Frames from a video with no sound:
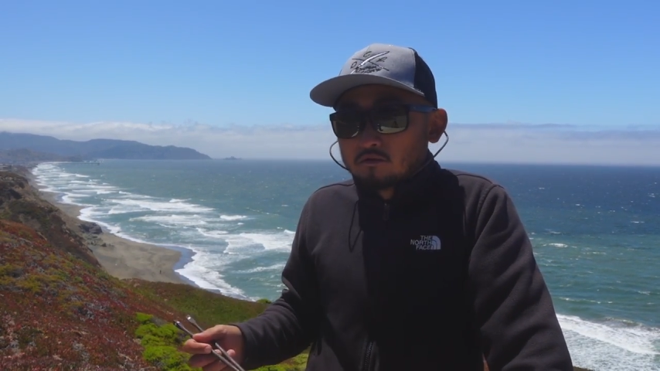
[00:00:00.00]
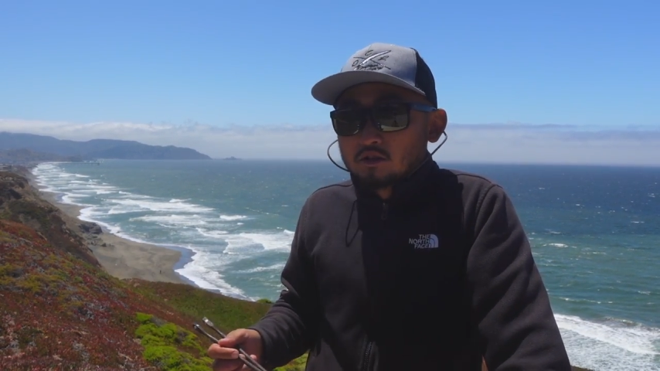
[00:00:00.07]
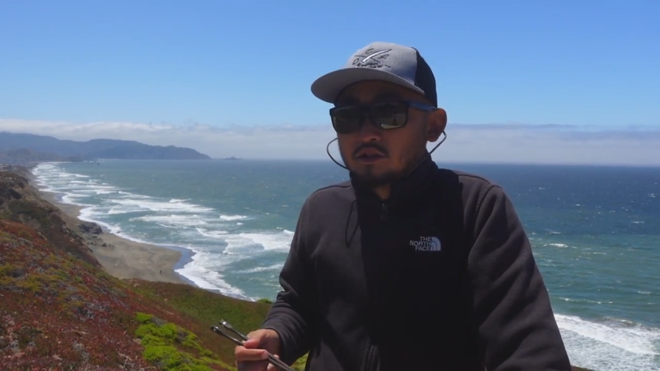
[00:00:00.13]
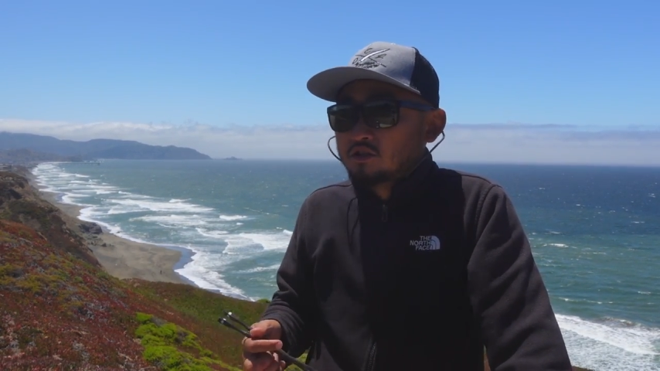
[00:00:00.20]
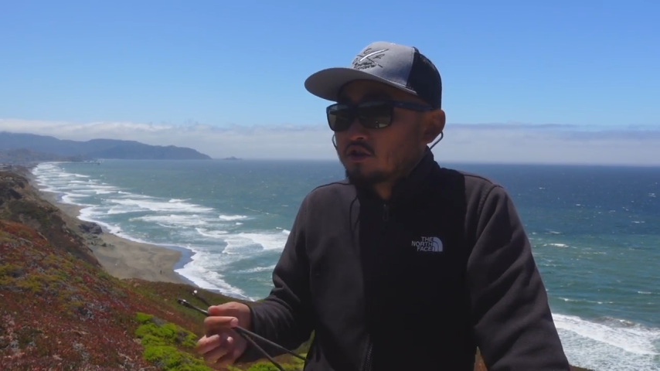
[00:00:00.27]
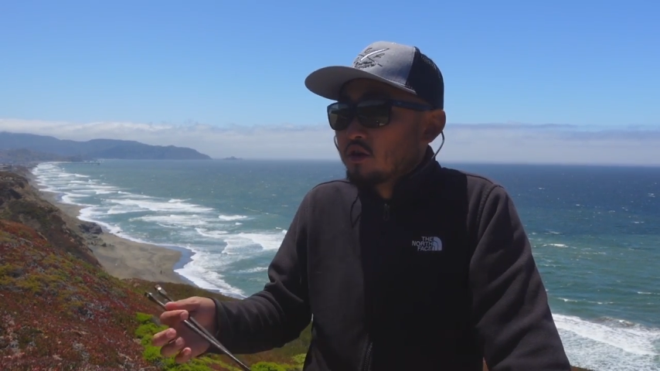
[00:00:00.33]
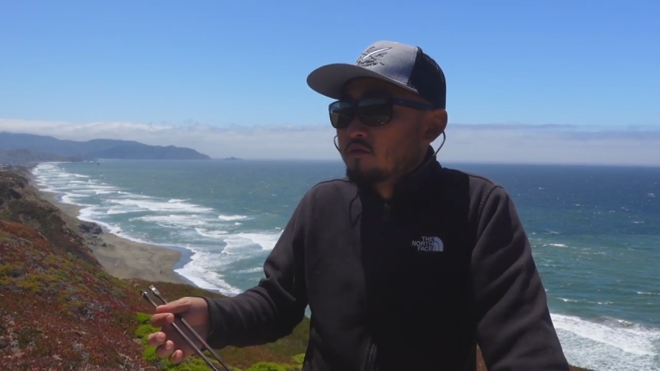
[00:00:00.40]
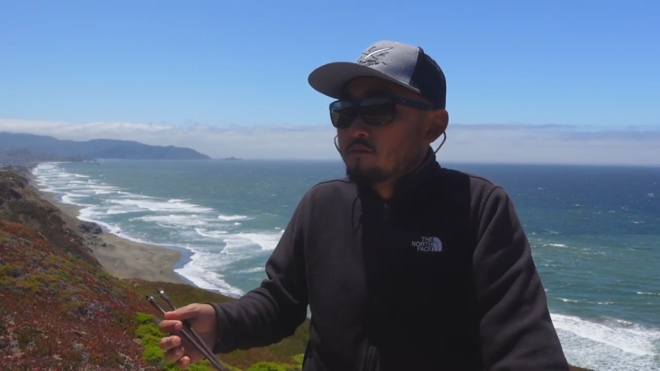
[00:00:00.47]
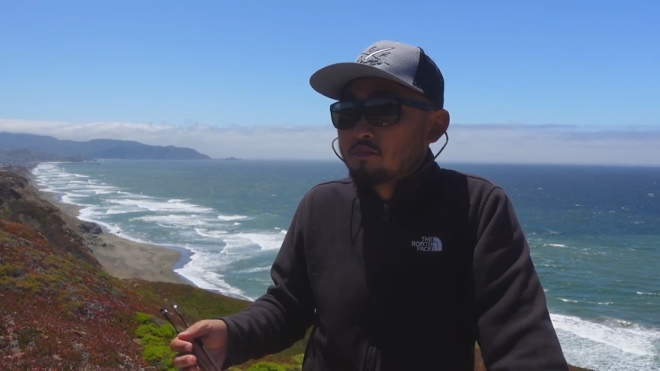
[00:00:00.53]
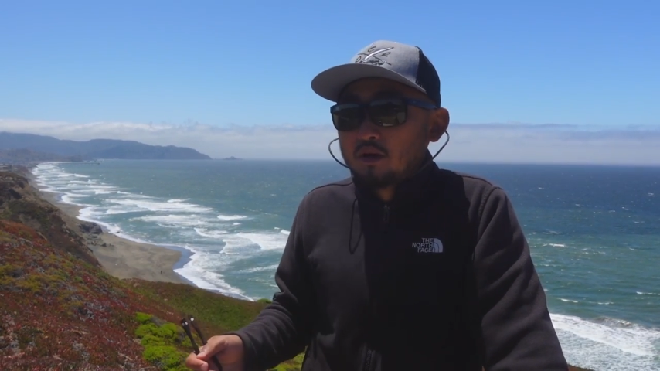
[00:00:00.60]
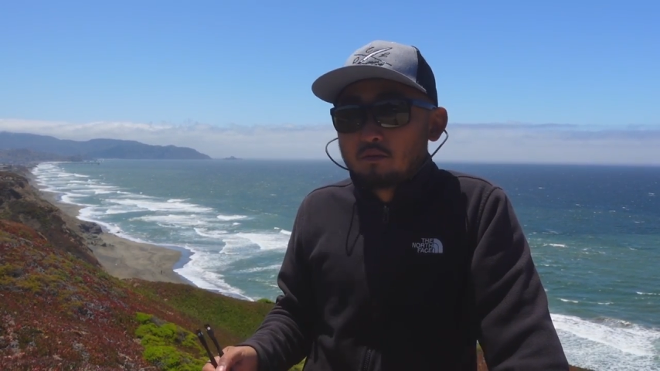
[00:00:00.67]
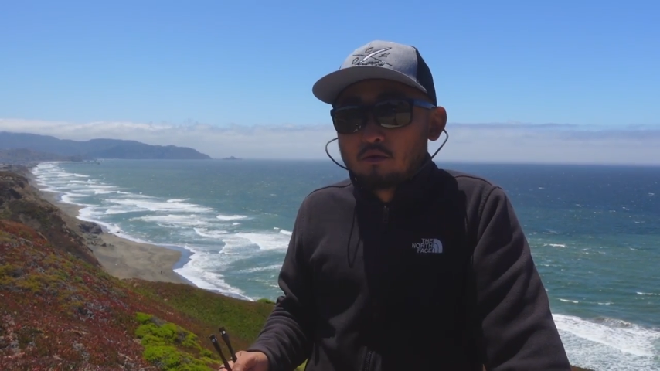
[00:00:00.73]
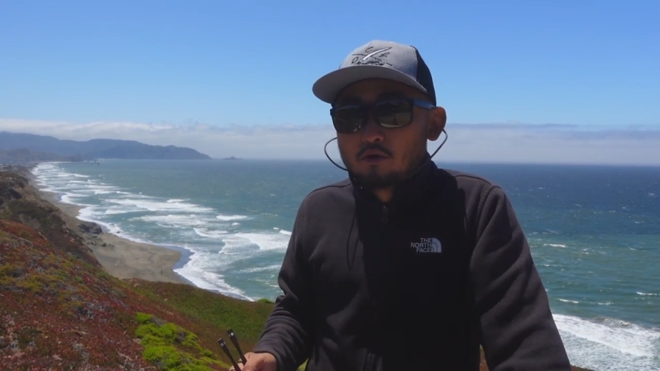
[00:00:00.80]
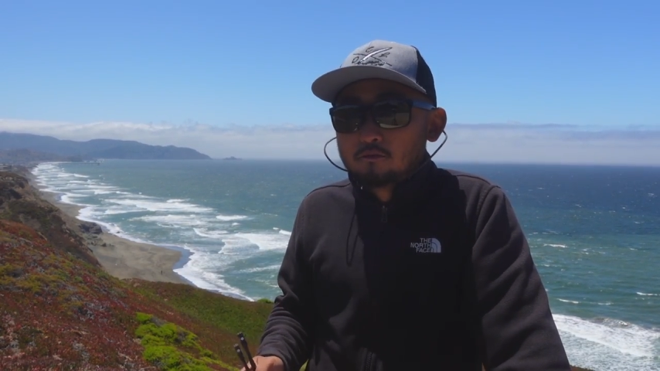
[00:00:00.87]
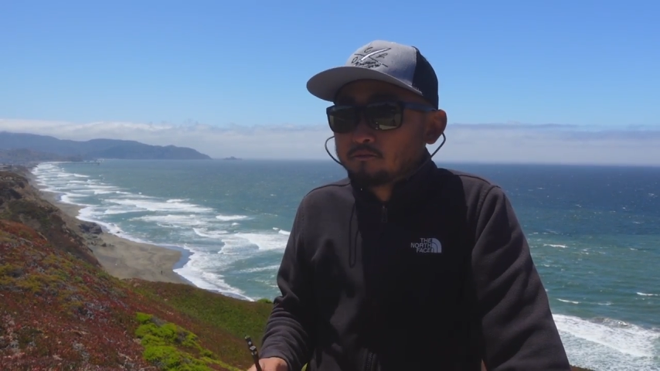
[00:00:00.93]
and serving
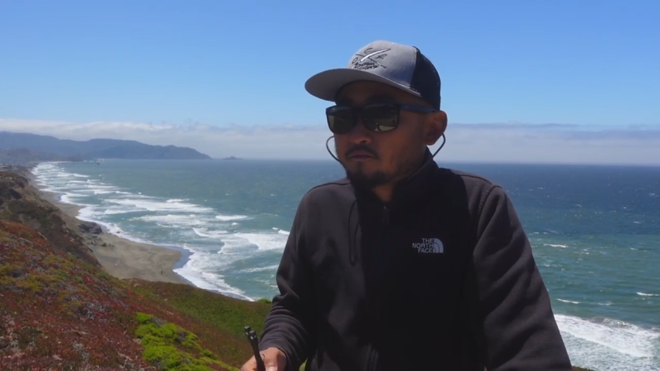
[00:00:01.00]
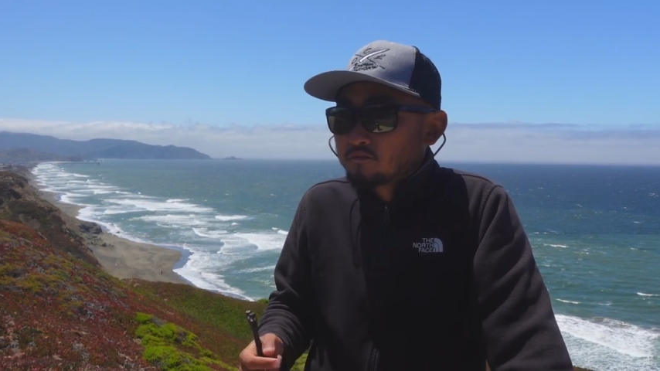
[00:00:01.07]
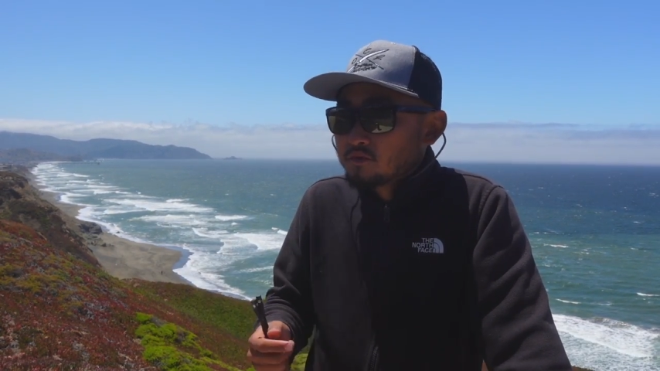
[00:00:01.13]
people,